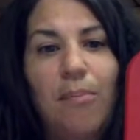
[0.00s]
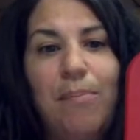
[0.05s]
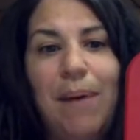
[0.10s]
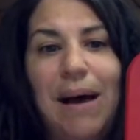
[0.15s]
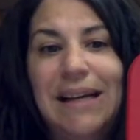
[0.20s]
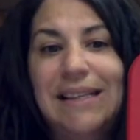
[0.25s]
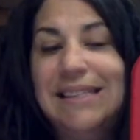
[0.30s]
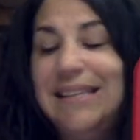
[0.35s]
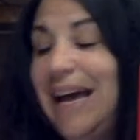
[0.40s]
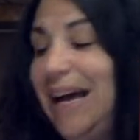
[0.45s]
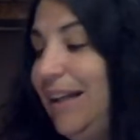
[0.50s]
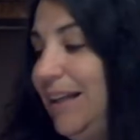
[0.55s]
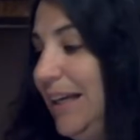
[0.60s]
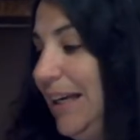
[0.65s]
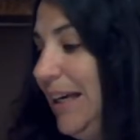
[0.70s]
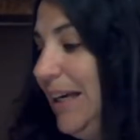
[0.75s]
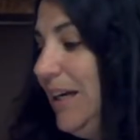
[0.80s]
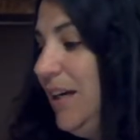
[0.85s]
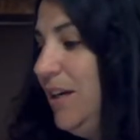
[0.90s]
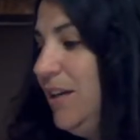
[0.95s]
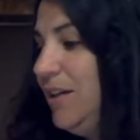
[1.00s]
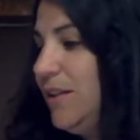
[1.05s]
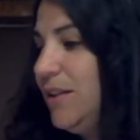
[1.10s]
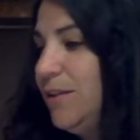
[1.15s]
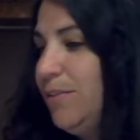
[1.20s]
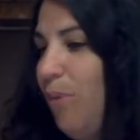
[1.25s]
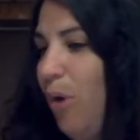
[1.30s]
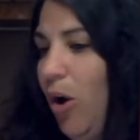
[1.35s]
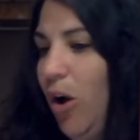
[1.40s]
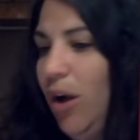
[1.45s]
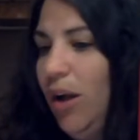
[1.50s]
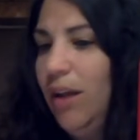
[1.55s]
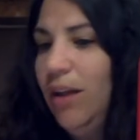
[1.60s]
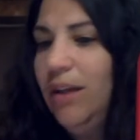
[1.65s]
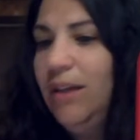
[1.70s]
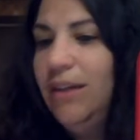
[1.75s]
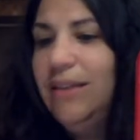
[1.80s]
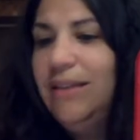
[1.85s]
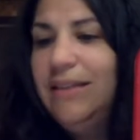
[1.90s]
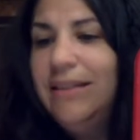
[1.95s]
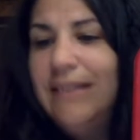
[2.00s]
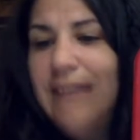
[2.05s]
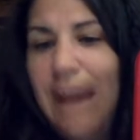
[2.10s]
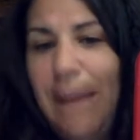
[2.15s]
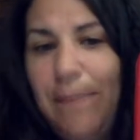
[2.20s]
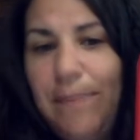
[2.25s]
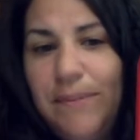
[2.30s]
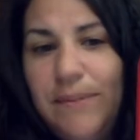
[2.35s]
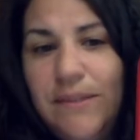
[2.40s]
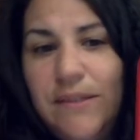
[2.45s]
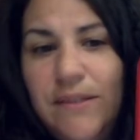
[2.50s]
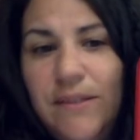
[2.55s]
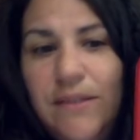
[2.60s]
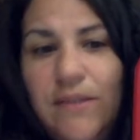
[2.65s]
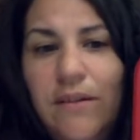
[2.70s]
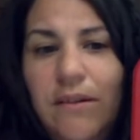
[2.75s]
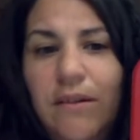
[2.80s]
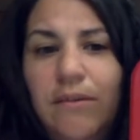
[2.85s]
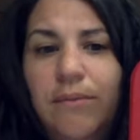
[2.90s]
by telling small steps.